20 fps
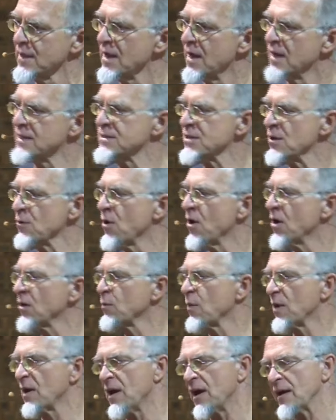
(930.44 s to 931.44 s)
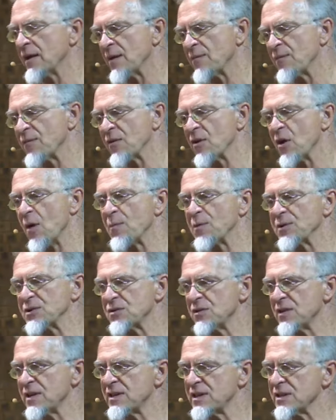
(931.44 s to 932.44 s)
And so God will line up for you
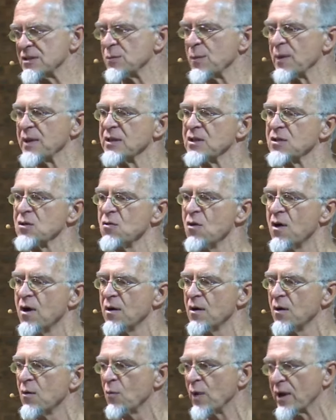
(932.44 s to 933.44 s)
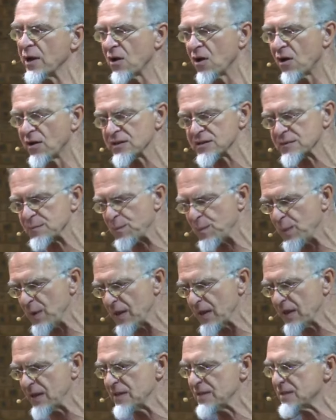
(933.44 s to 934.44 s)
opportunities when you are, when God is
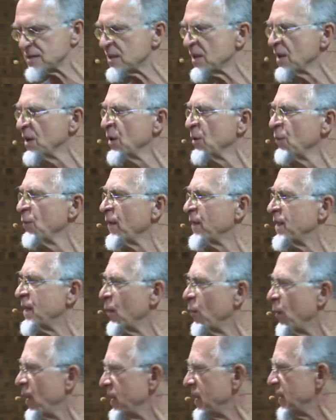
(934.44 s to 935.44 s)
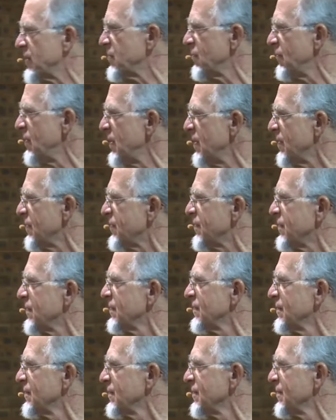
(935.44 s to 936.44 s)
pleased with the way that you live.
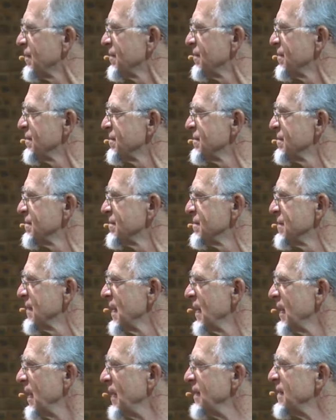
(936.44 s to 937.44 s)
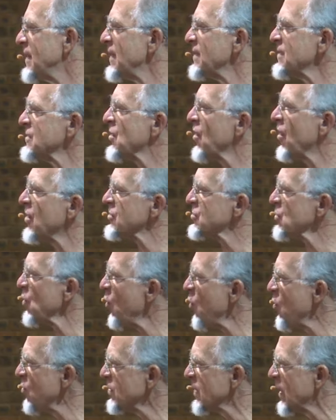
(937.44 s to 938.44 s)
And that is God's
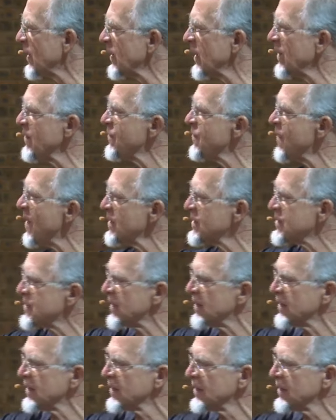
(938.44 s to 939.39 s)
order in function.